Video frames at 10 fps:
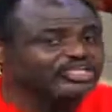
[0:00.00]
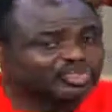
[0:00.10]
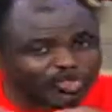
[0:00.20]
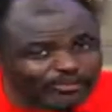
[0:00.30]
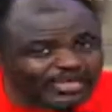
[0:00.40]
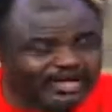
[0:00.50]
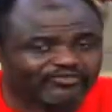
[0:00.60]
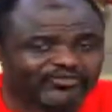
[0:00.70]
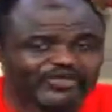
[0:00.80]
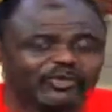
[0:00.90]
Do me a
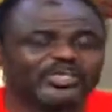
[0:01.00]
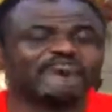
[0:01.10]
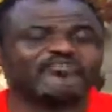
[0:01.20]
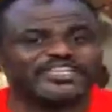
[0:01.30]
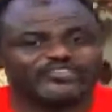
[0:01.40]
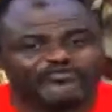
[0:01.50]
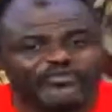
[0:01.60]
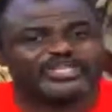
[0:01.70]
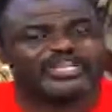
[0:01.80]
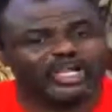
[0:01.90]
favor, invite a
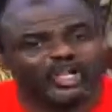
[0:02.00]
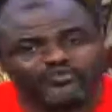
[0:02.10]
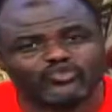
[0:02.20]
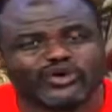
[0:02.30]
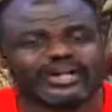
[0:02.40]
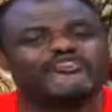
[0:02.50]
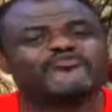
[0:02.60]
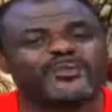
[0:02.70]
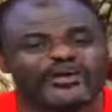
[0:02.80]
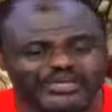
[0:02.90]
friend, a loved one, a
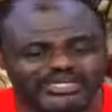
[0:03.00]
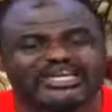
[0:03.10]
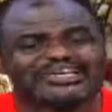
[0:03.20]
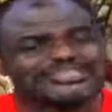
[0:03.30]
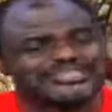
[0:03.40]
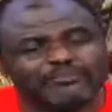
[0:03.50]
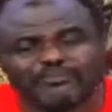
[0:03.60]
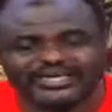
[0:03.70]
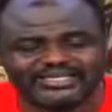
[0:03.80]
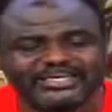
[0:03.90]
family,
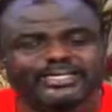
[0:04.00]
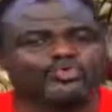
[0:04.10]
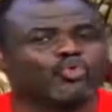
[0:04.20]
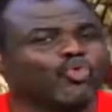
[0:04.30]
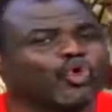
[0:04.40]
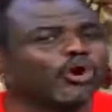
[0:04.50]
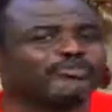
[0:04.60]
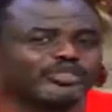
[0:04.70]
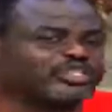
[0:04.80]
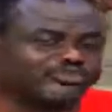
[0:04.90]
somebody to hook
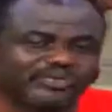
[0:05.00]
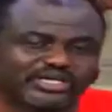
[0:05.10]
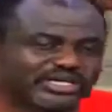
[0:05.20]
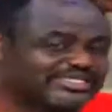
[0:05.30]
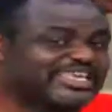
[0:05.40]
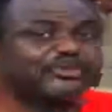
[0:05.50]
up to this broadcast.